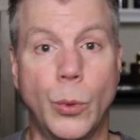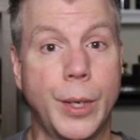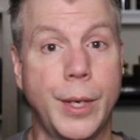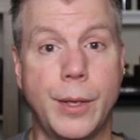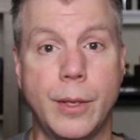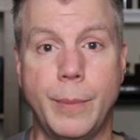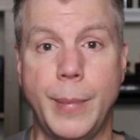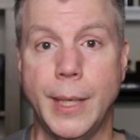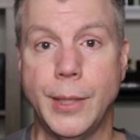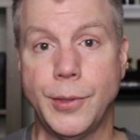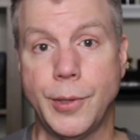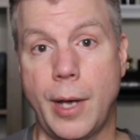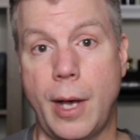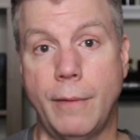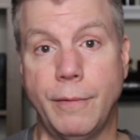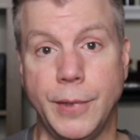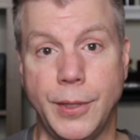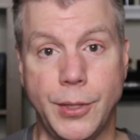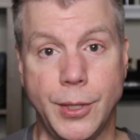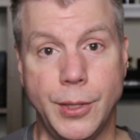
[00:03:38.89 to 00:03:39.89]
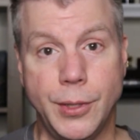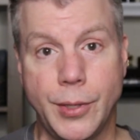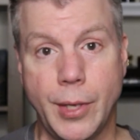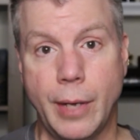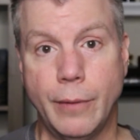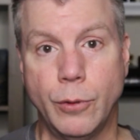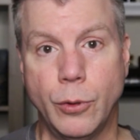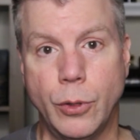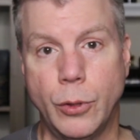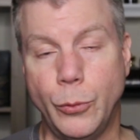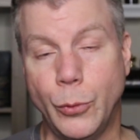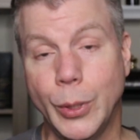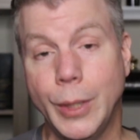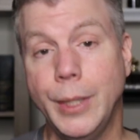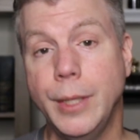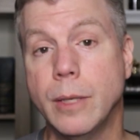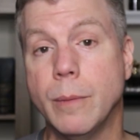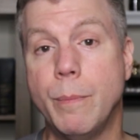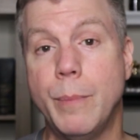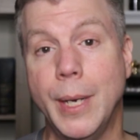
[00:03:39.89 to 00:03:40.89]
One of the best office scents ever and
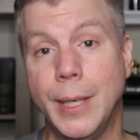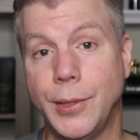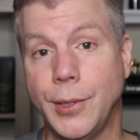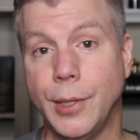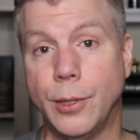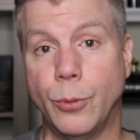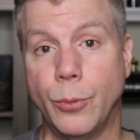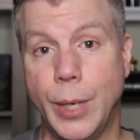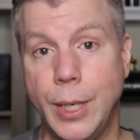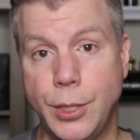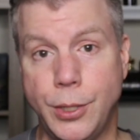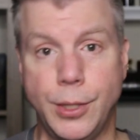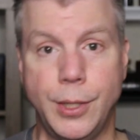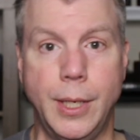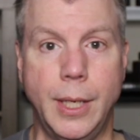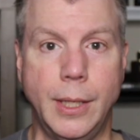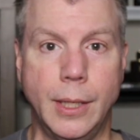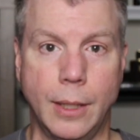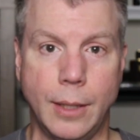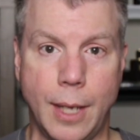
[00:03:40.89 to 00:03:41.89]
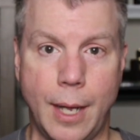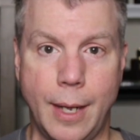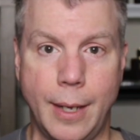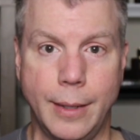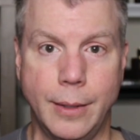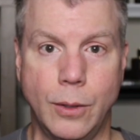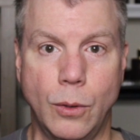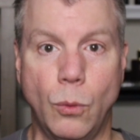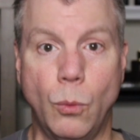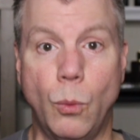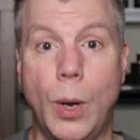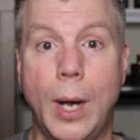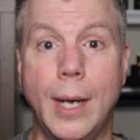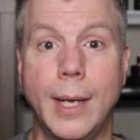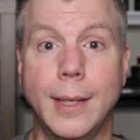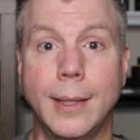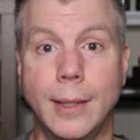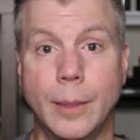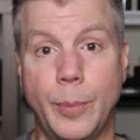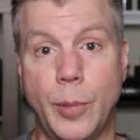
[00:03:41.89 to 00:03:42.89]
really the best iteration in the line,
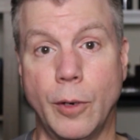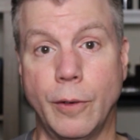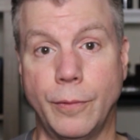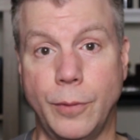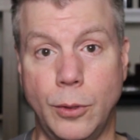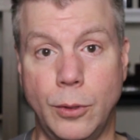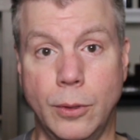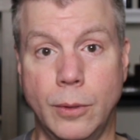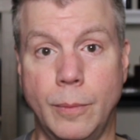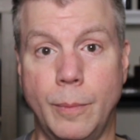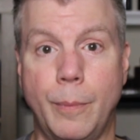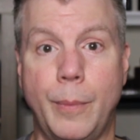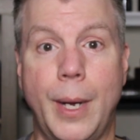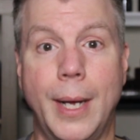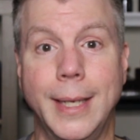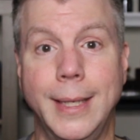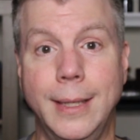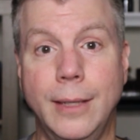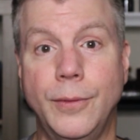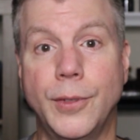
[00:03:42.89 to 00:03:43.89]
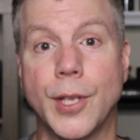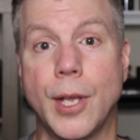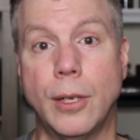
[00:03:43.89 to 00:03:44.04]
Y Le Parfum by Yves